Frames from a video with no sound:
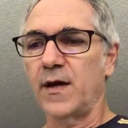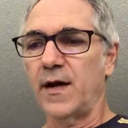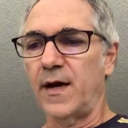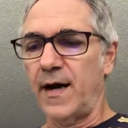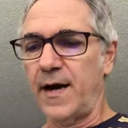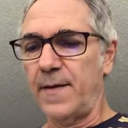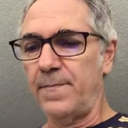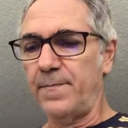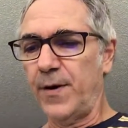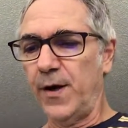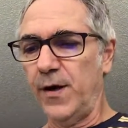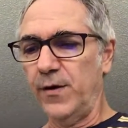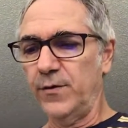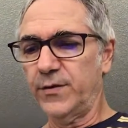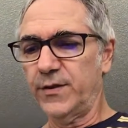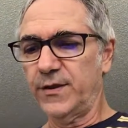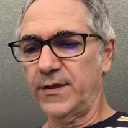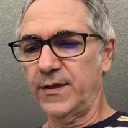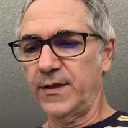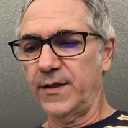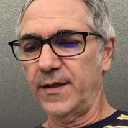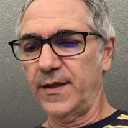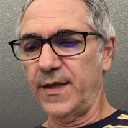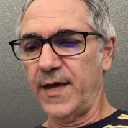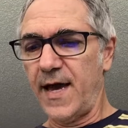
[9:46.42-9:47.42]
I
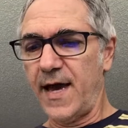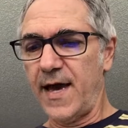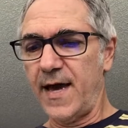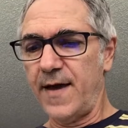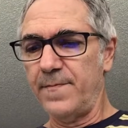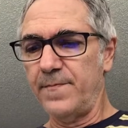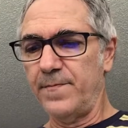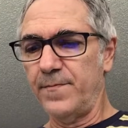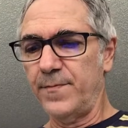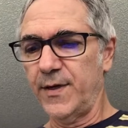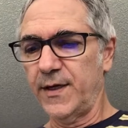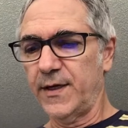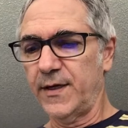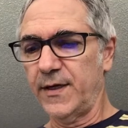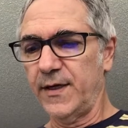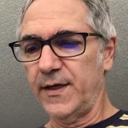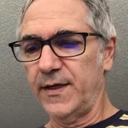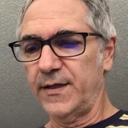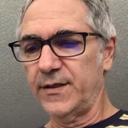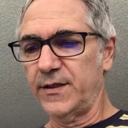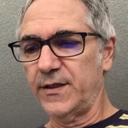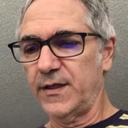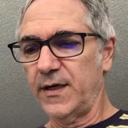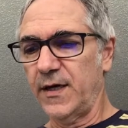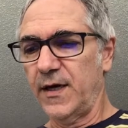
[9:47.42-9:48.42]
posted that
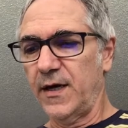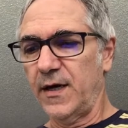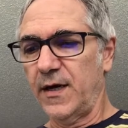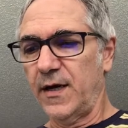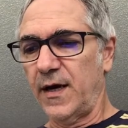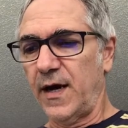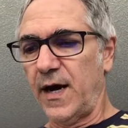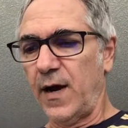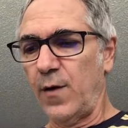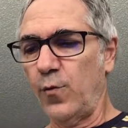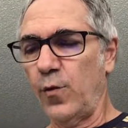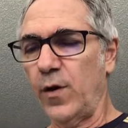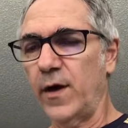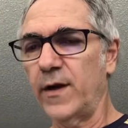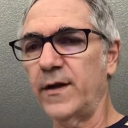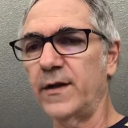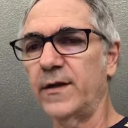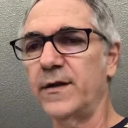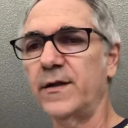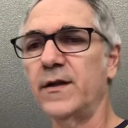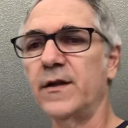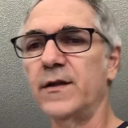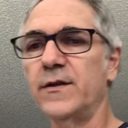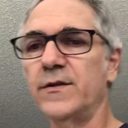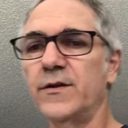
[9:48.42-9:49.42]
because I
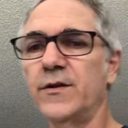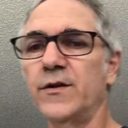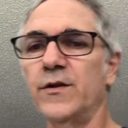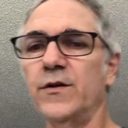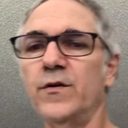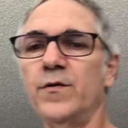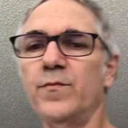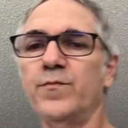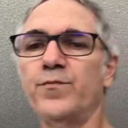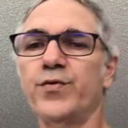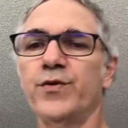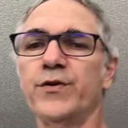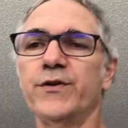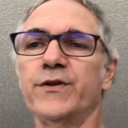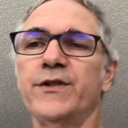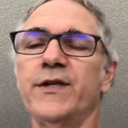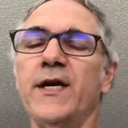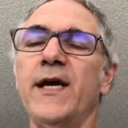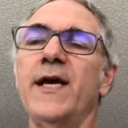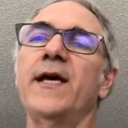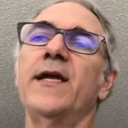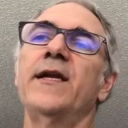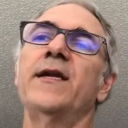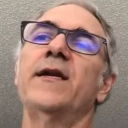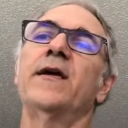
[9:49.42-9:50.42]
wanted to
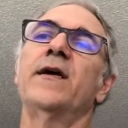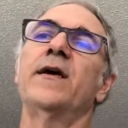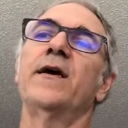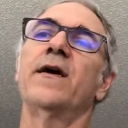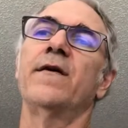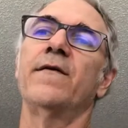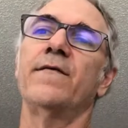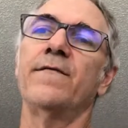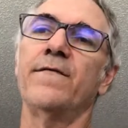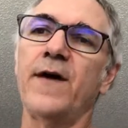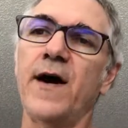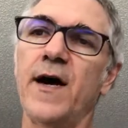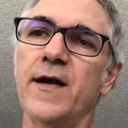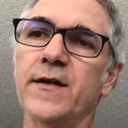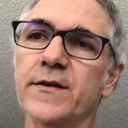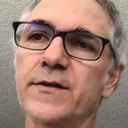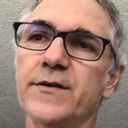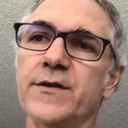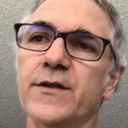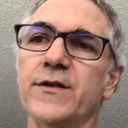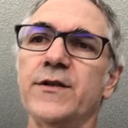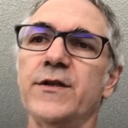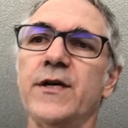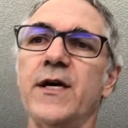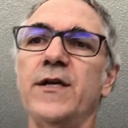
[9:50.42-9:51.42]
present
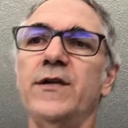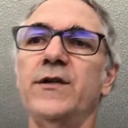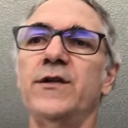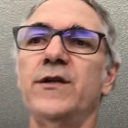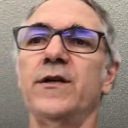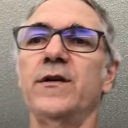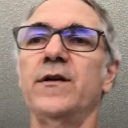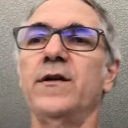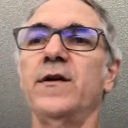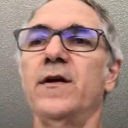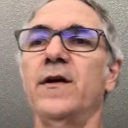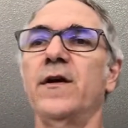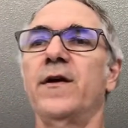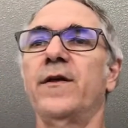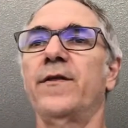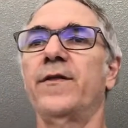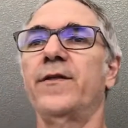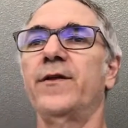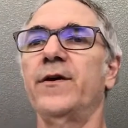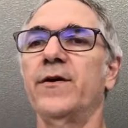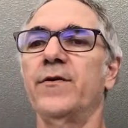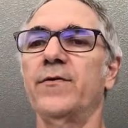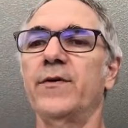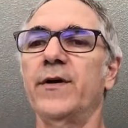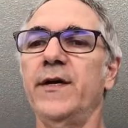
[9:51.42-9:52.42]
violentization
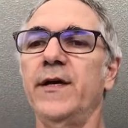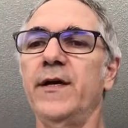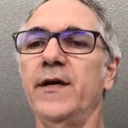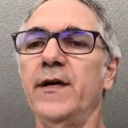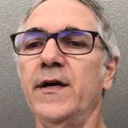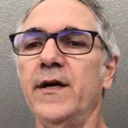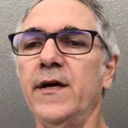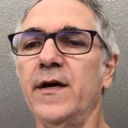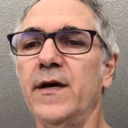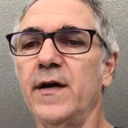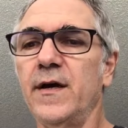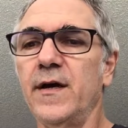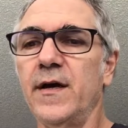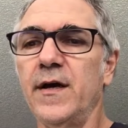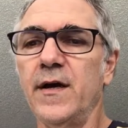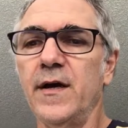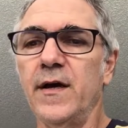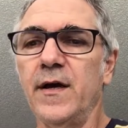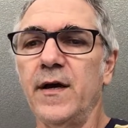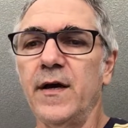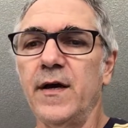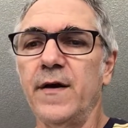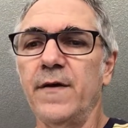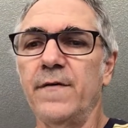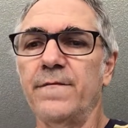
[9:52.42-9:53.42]
theory
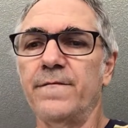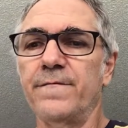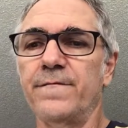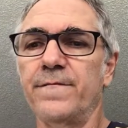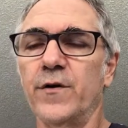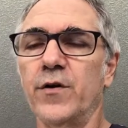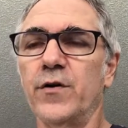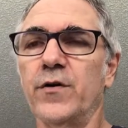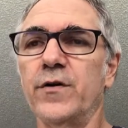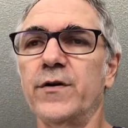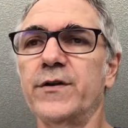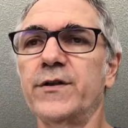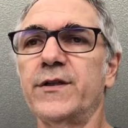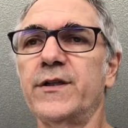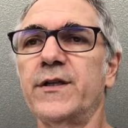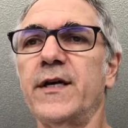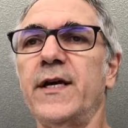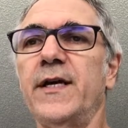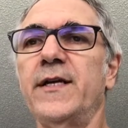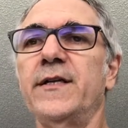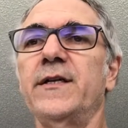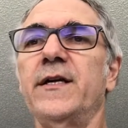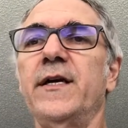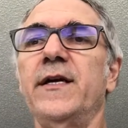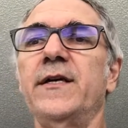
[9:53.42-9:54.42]
first,
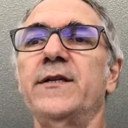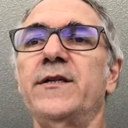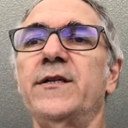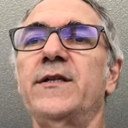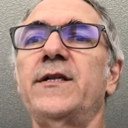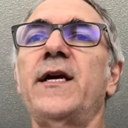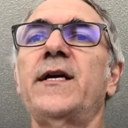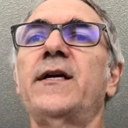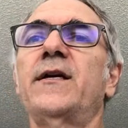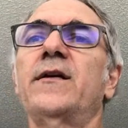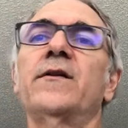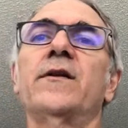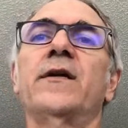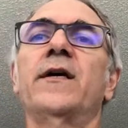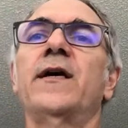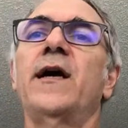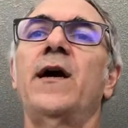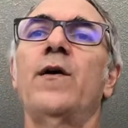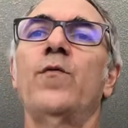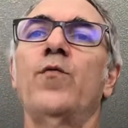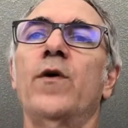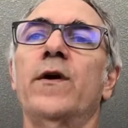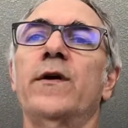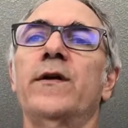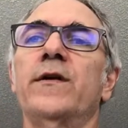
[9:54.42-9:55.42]
and, and secondly, I
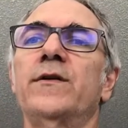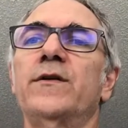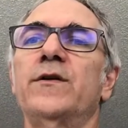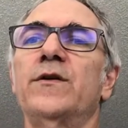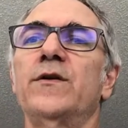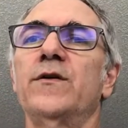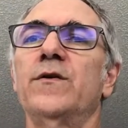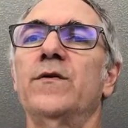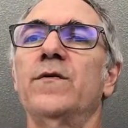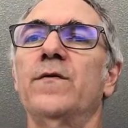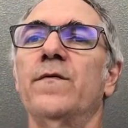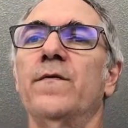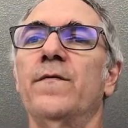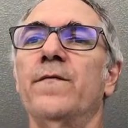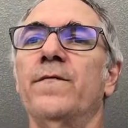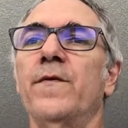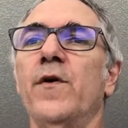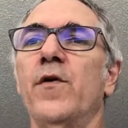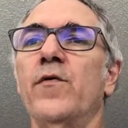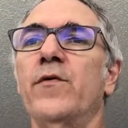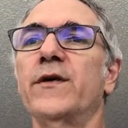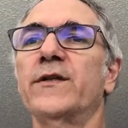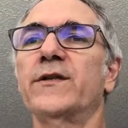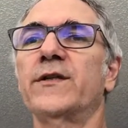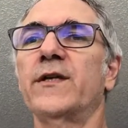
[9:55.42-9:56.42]
wanted to
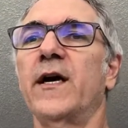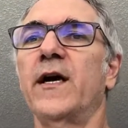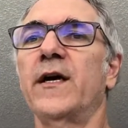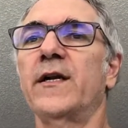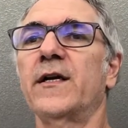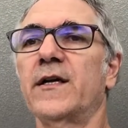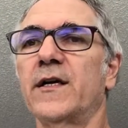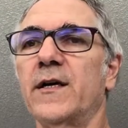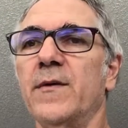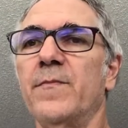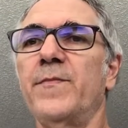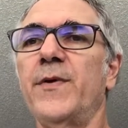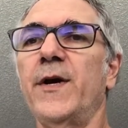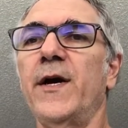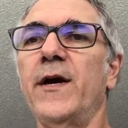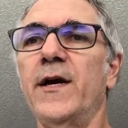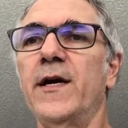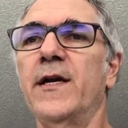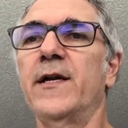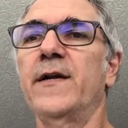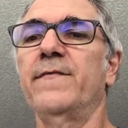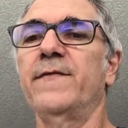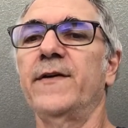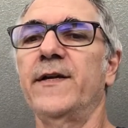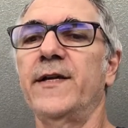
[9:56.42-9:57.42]
focus on a
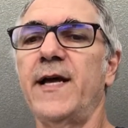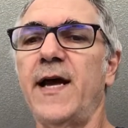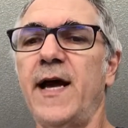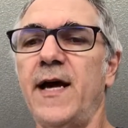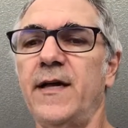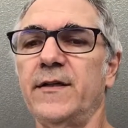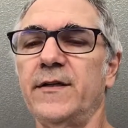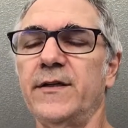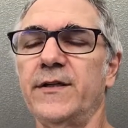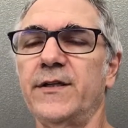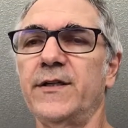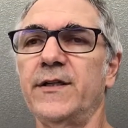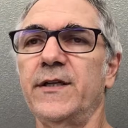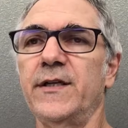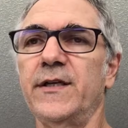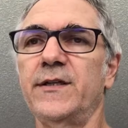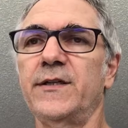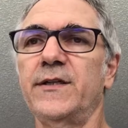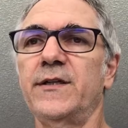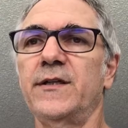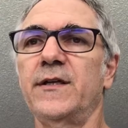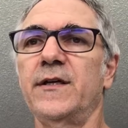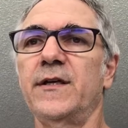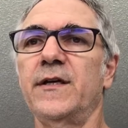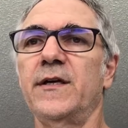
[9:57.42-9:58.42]
comparative
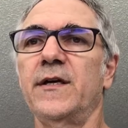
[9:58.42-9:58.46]
analysis.